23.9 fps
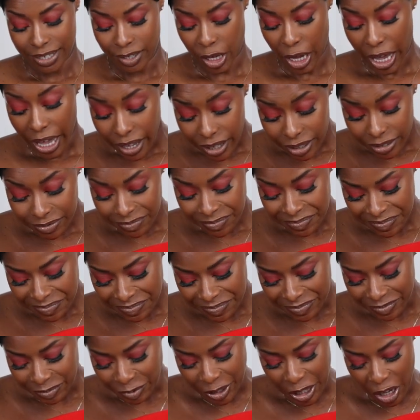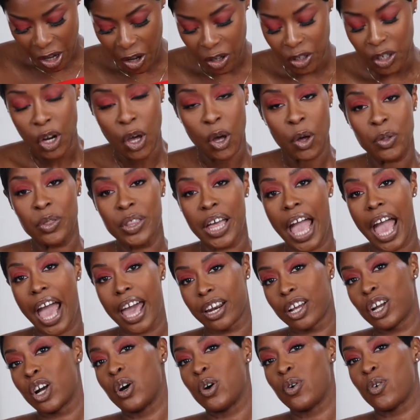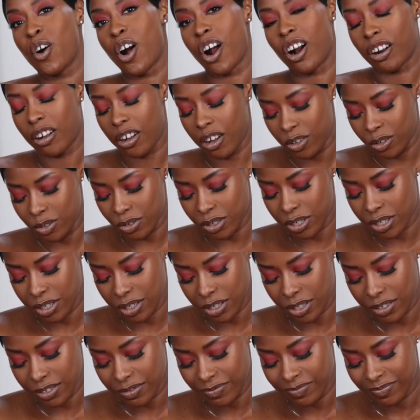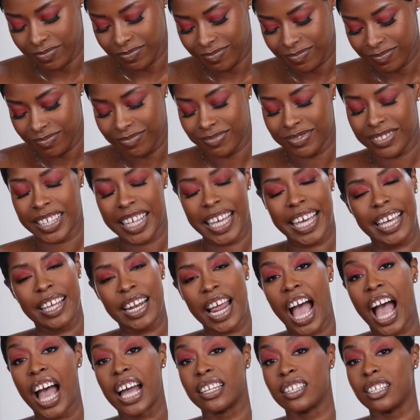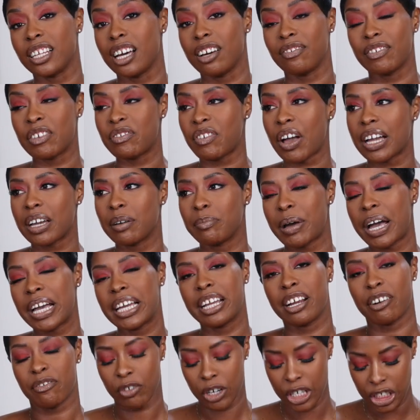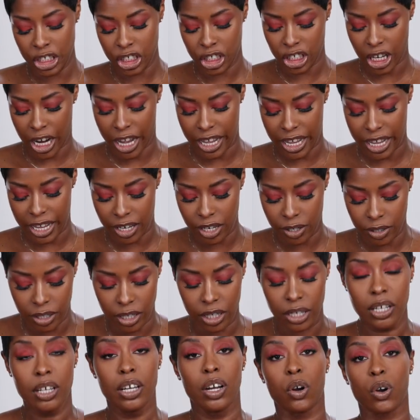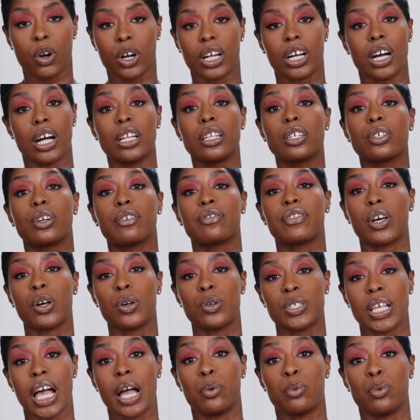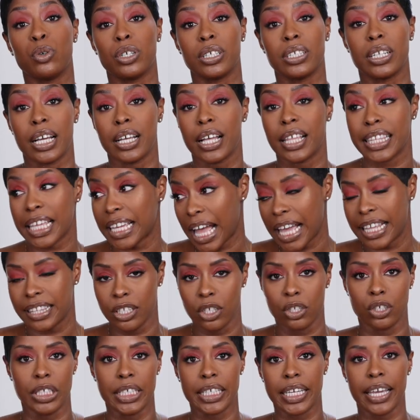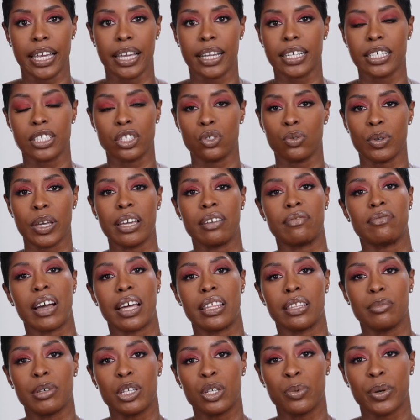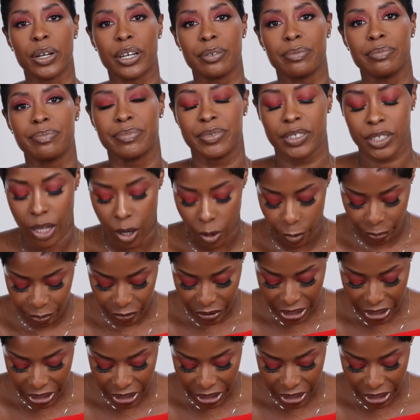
okay? We all know the Attico cargos that I love. If I could buy every shade or color of those, I would. Like I literally can't because you can't find them anywhere. So